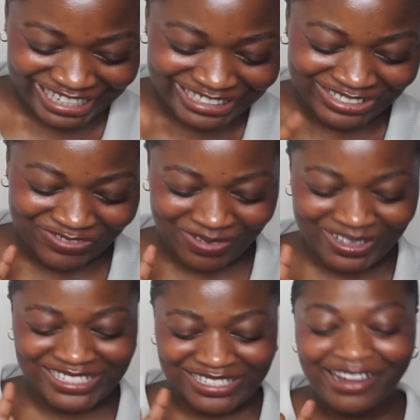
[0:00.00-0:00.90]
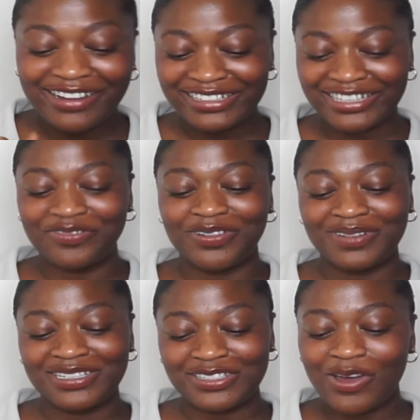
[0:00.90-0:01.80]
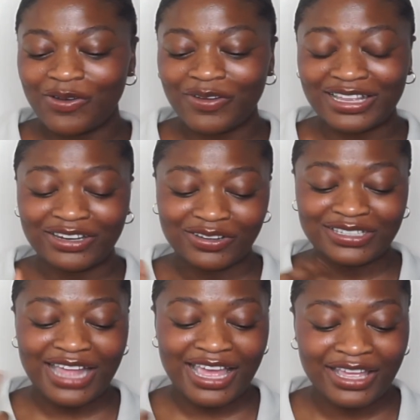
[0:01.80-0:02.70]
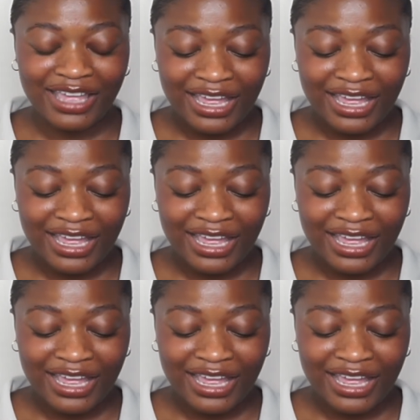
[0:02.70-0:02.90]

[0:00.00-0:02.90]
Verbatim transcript: So from the song it looks like